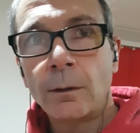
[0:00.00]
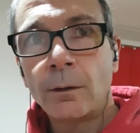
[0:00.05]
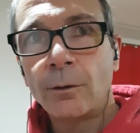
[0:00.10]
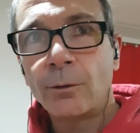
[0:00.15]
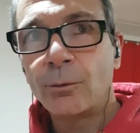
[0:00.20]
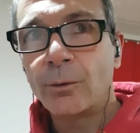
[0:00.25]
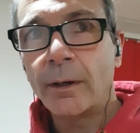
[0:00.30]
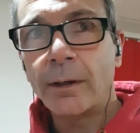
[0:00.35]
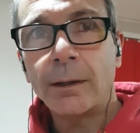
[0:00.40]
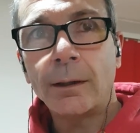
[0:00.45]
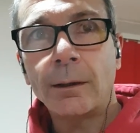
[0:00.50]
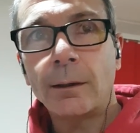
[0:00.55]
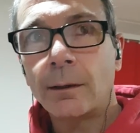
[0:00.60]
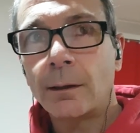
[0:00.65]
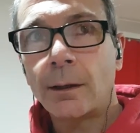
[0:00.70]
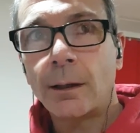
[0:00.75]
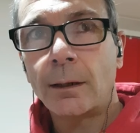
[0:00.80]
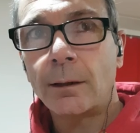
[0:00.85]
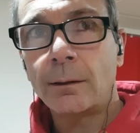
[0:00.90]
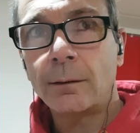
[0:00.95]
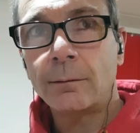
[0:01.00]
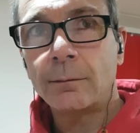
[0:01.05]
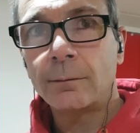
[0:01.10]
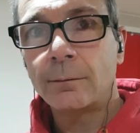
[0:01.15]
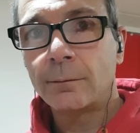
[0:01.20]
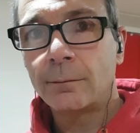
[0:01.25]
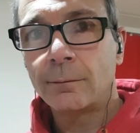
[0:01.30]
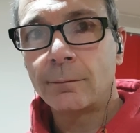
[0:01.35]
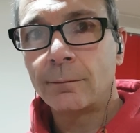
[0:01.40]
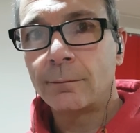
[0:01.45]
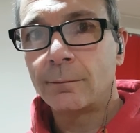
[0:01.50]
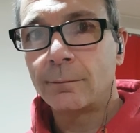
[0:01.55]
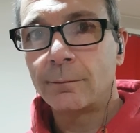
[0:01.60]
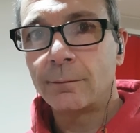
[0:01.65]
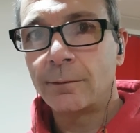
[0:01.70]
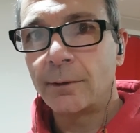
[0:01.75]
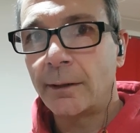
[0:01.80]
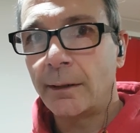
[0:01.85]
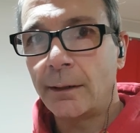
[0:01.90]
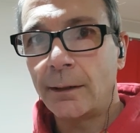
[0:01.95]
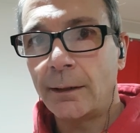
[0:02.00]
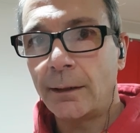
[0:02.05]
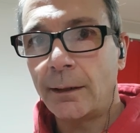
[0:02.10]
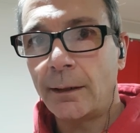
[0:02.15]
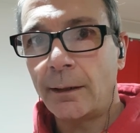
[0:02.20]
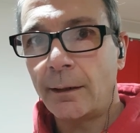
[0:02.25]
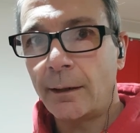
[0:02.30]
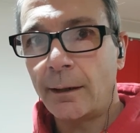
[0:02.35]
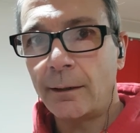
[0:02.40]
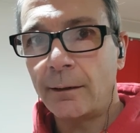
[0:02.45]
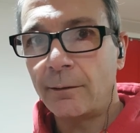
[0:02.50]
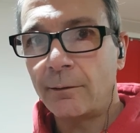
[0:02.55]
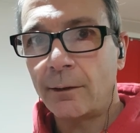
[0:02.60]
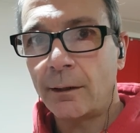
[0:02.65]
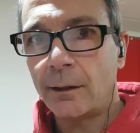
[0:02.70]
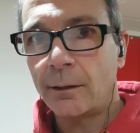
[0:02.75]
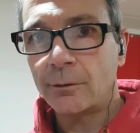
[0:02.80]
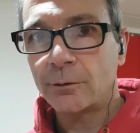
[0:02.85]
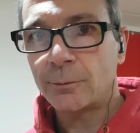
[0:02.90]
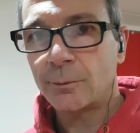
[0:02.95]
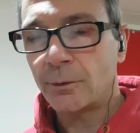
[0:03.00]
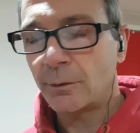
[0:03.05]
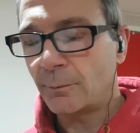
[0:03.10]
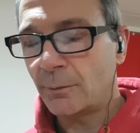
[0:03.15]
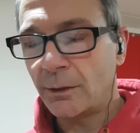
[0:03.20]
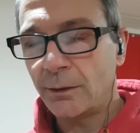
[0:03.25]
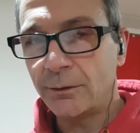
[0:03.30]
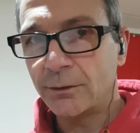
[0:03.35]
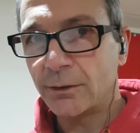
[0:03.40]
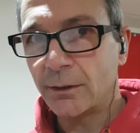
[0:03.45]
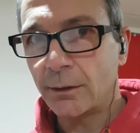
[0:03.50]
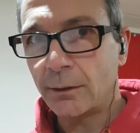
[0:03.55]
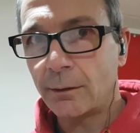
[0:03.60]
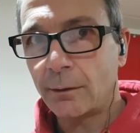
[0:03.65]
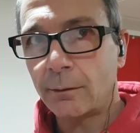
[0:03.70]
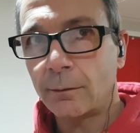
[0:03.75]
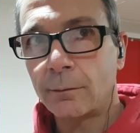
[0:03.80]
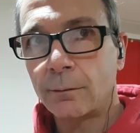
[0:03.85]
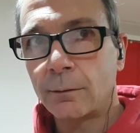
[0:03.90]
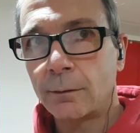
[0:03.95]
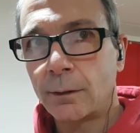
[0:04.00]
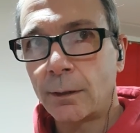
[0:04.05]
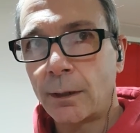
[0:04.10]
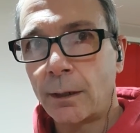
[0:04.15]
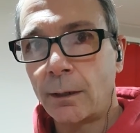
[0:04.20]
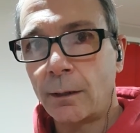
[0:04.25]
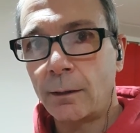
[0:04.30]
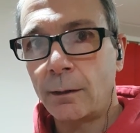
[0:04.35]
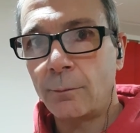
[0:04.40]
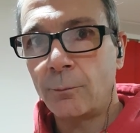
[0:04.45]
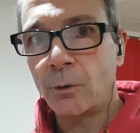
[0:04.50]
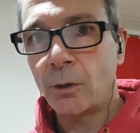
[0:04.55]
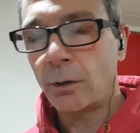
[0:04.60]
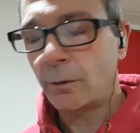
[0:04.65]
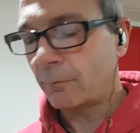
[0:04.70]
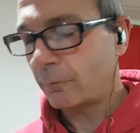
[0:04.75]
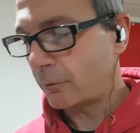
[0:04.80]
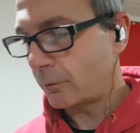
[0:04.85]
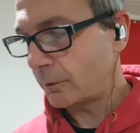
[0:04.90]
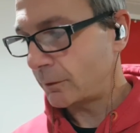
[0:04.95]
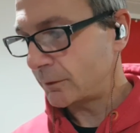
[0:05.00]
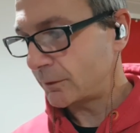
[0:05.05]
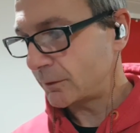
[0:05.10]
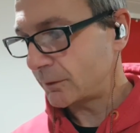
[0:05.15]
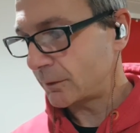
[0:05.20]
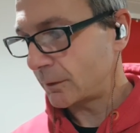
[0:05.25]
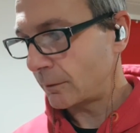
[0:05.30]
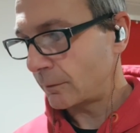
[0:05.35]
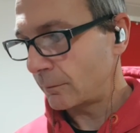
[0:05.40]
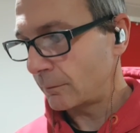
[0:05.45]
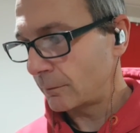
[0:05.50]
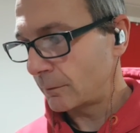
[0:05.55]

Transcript: Already I can't really hear anything else but the music can't hear my own voice, so.